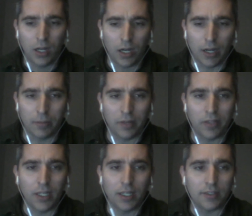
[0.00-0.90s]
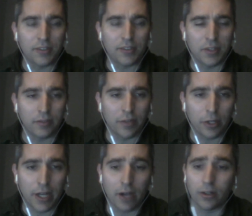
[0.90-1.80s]
If he can get this thing
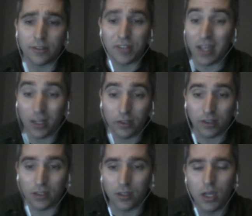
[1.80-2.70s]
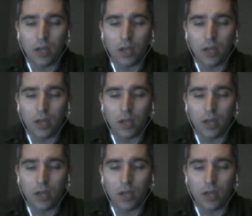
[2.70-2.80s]
figured out and stay healthy,